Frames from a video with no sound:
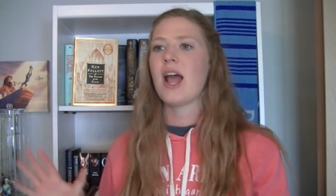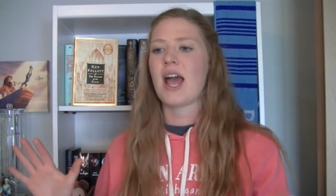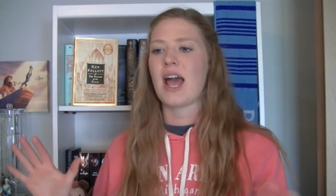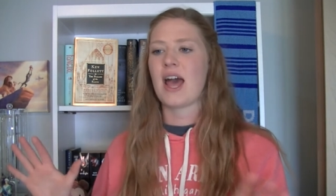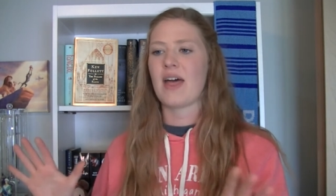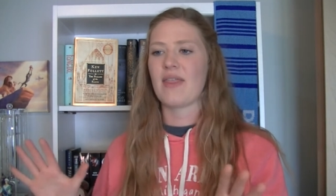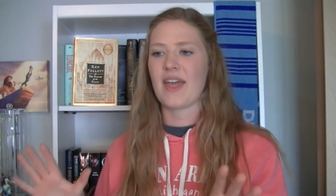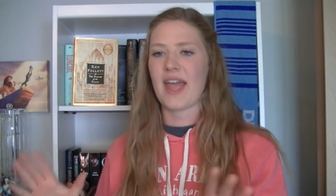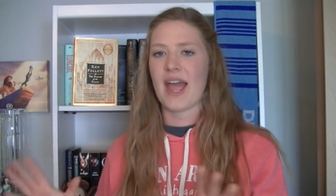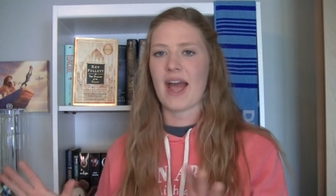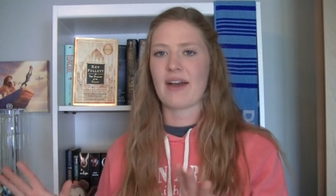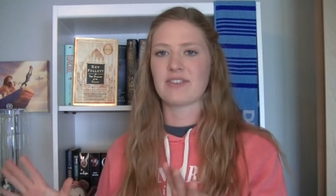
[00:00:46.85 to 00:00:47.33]

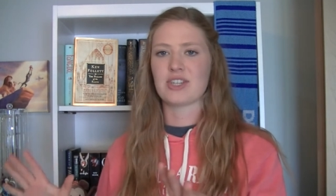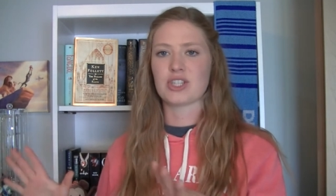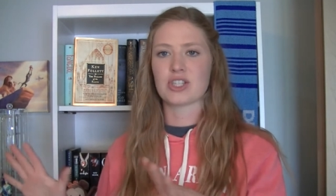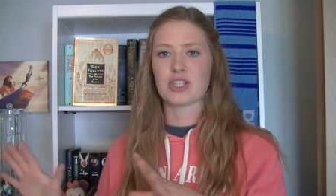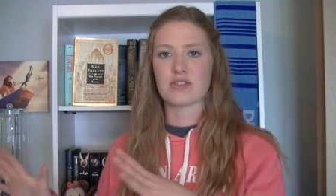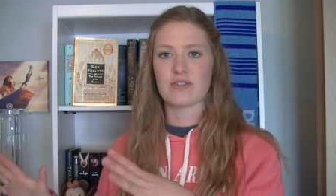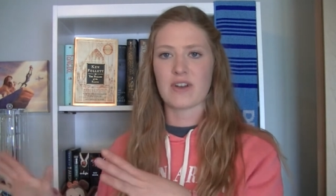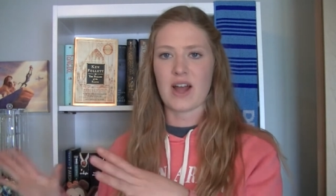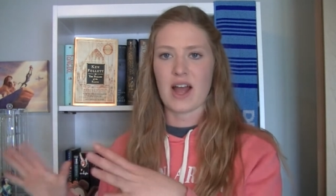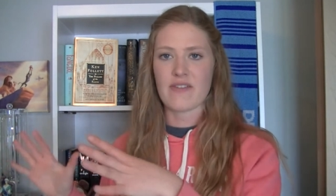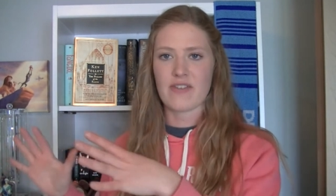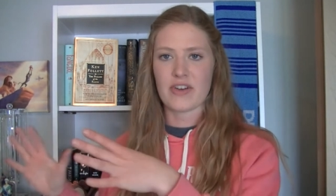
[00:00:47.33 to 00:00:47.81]
and they have to
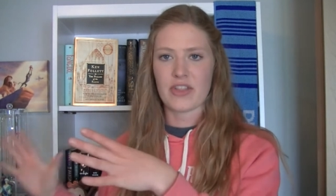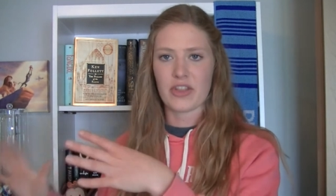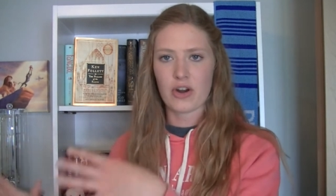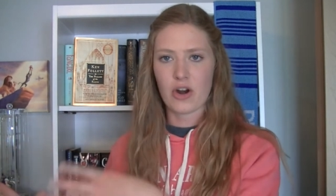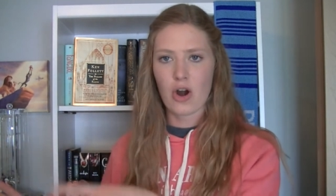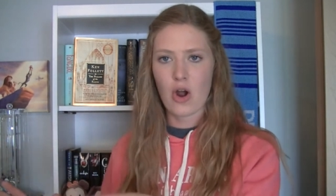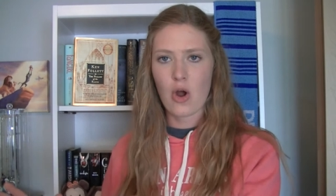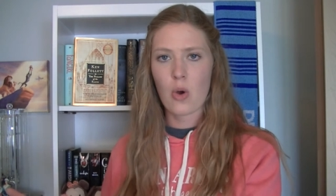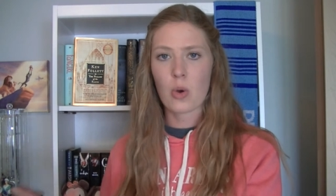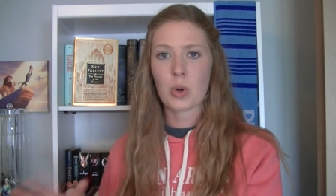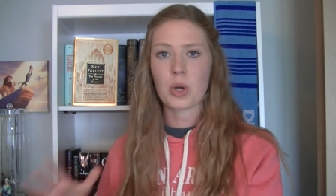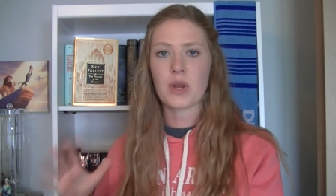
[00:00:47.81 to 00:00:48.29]
survive on
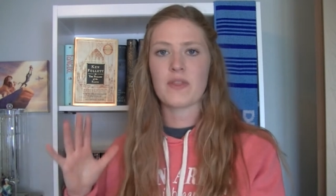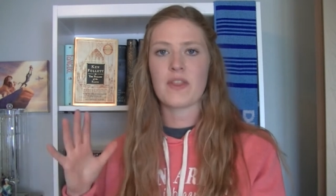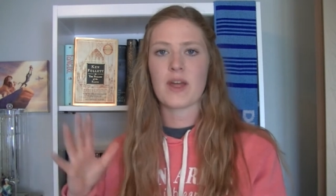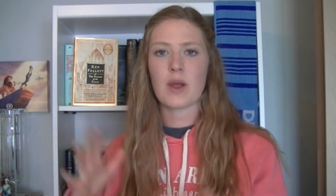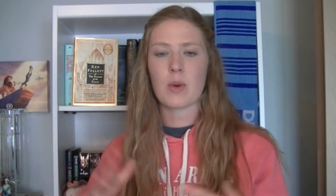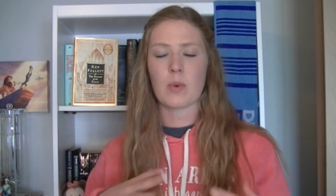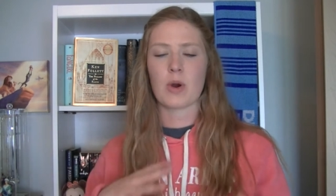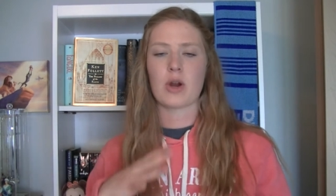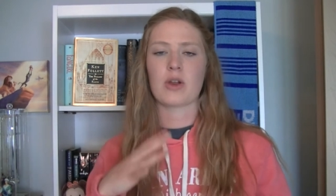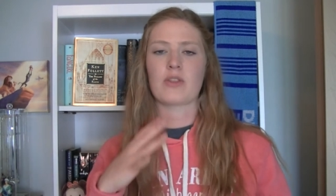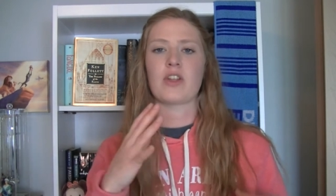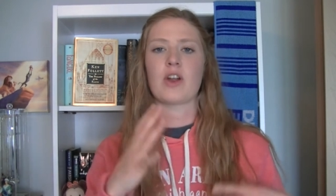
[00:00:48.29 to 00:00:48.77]
their own, and they
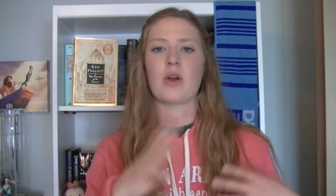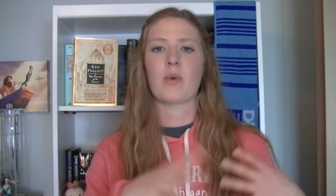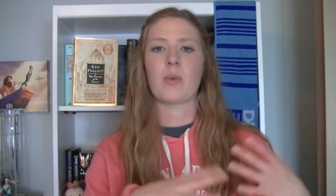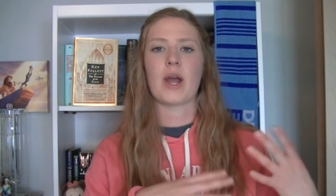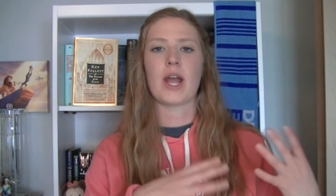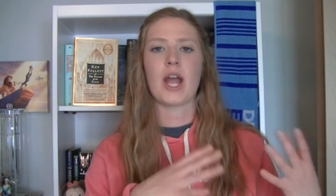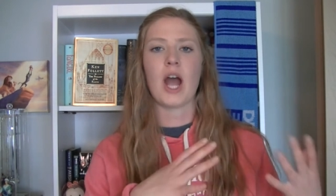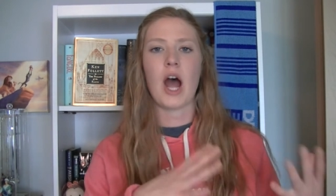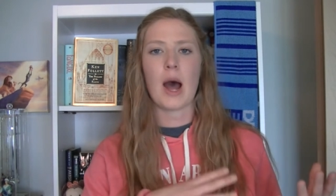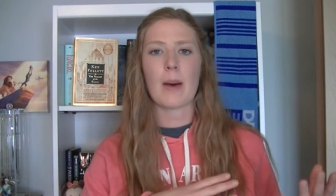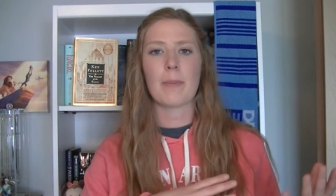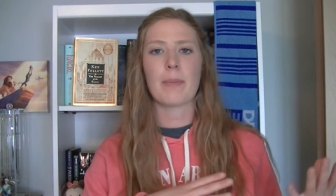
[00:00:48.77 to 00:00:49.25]
work their
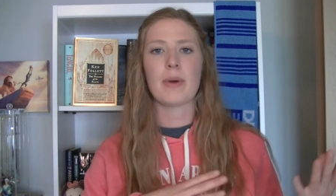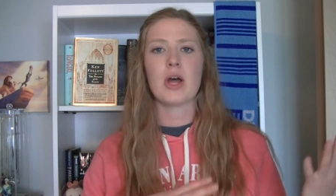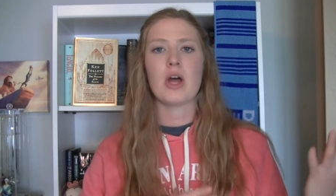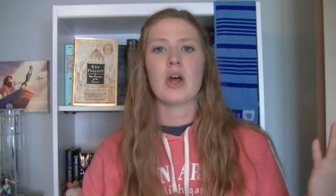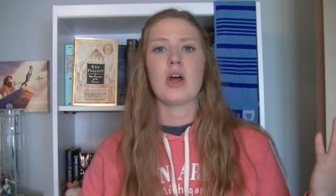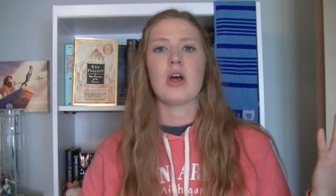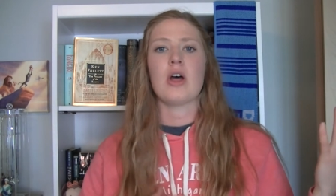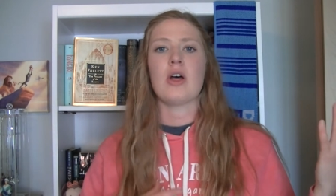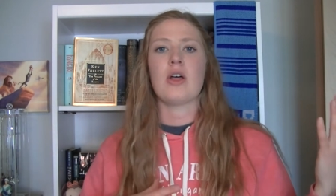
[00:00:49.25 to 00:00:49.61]
way up,